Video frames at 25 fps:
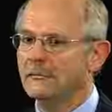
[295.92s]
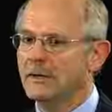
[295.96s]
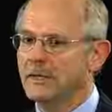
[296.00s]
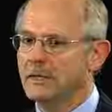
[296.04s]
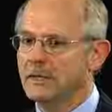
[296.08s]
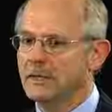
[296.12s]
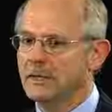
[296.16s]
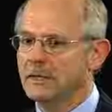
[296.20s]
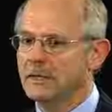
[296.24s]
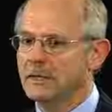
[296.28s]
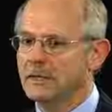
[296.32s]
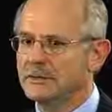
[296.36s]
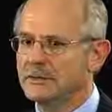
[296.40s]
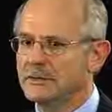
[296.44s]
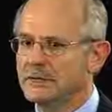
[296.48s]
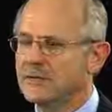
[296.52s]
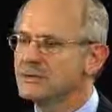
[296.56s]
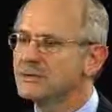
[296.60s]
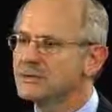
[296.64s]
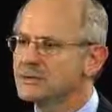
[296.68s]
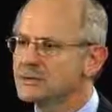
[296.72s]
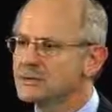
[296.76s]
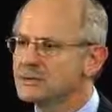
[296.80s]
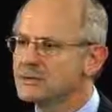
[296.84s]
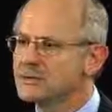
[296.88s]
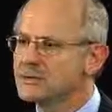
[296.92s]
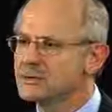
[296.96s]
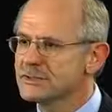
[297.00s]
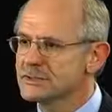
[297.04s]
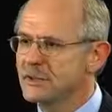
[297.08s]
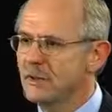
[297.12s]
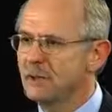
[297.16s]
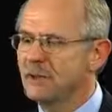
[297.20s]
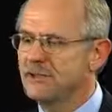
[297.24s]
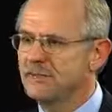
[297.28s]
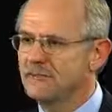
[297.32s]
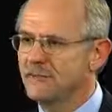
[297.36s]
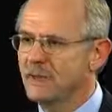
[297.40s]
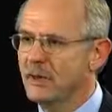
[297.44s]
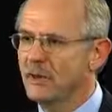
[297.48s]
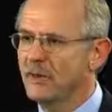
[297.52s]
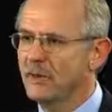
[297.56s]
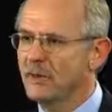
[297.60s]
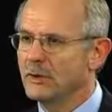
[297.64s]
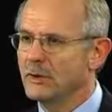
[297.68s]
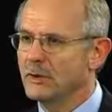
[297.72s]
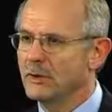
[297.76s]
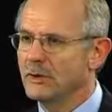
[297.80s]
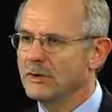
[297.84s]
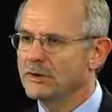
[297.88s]
in the industries that we felt
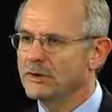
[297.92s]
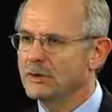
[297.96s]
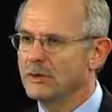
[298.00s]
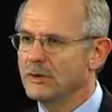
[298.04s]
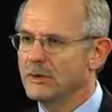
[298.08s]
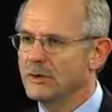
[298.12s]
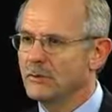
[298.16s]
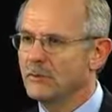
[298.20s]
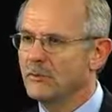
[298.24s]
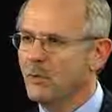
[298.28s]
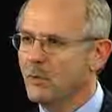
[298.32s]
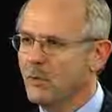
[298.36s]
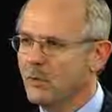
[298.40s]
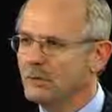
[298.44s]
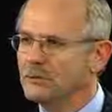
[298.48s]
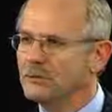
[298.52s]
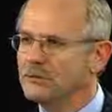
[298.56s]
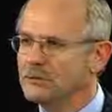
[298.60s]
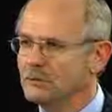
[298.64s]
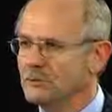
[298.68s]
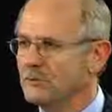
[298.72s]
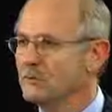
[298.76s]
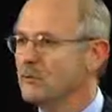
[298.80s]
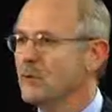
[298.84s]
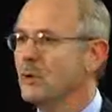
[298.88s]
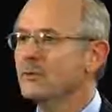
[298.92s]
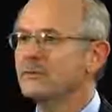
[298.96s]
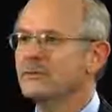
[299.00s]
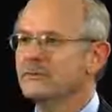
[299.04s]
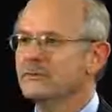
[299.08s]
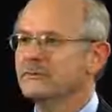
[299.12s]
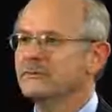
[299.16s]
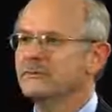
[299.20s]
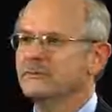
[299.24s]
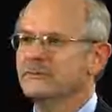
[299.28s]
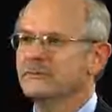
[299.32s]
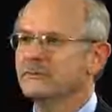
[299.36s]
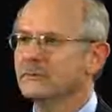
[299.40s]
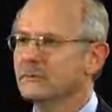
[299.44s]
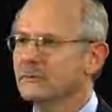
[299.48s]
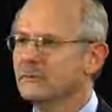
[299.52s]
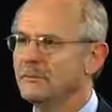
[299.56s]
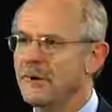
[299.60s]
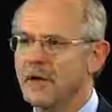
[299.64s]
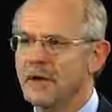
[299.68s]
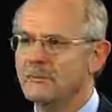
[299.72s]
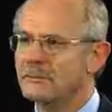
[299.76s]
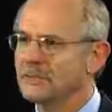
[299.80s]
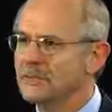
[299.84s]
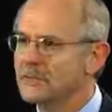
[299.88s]
were going to be important to the growth of
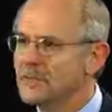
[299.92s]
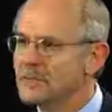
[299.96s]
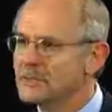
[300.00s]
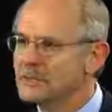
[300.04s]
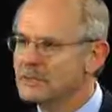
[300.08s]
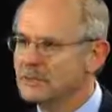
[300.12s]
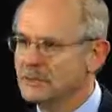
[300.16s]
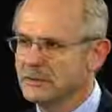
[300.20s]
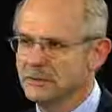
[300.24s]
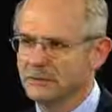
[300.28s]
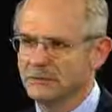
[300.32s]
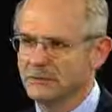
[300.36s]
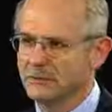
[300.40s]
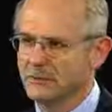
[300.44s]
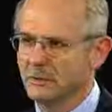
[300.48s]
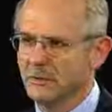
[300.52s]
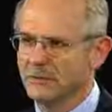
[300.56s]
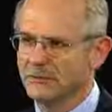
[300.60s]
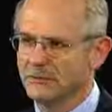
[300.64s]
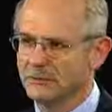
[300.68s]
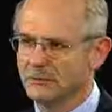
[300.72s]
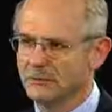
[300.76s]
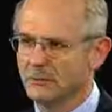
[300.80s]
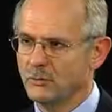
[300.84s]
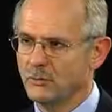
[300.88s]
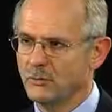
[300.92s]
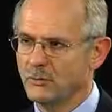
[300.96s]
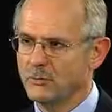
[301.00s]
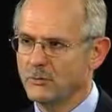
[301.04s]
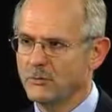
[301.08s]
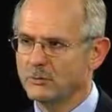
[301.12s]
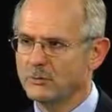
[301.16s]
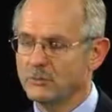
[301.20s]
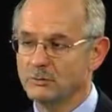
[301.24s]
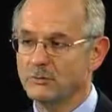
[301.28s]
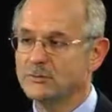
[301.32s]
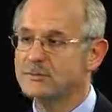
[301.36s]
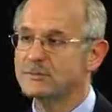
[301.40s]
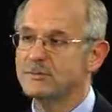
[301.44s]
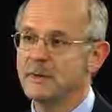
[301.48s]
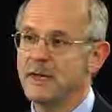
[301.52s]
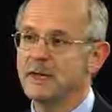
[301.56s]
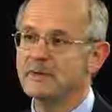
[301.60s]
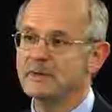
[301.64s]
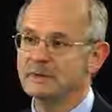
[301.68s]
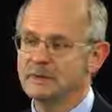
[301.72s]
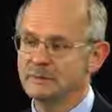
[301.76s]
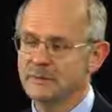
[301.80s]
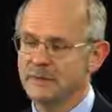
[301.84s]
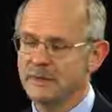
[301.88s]
population and the growth of the world
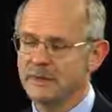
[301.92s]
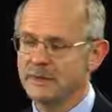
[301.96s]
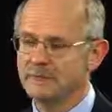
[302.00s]
responsibly.